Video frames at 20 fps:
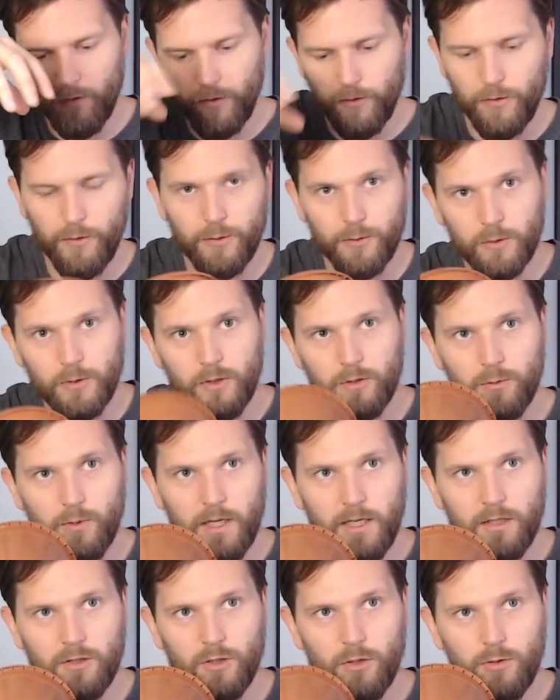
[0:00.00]
through the
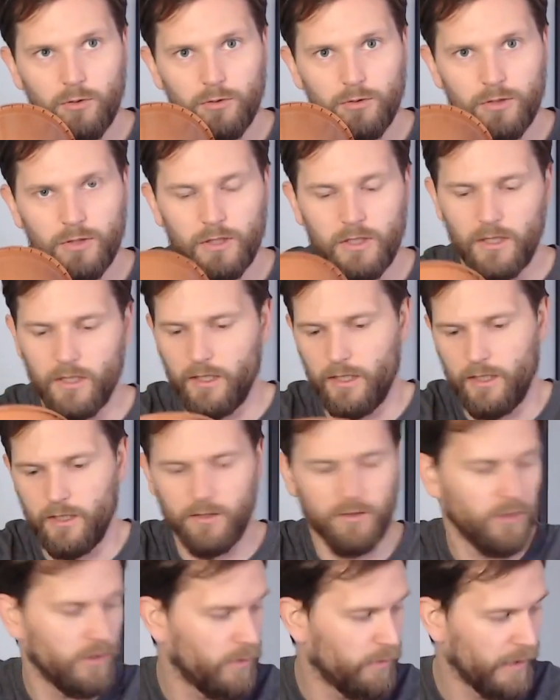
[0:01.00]
drainage holes,
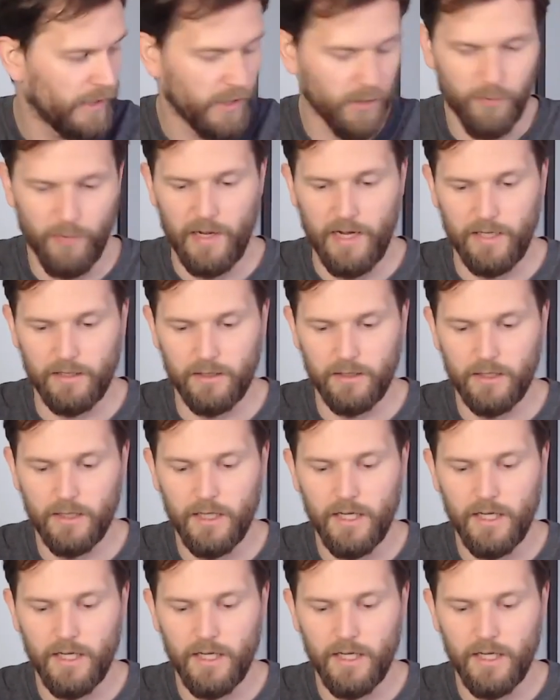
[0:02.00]
into the bigger pot.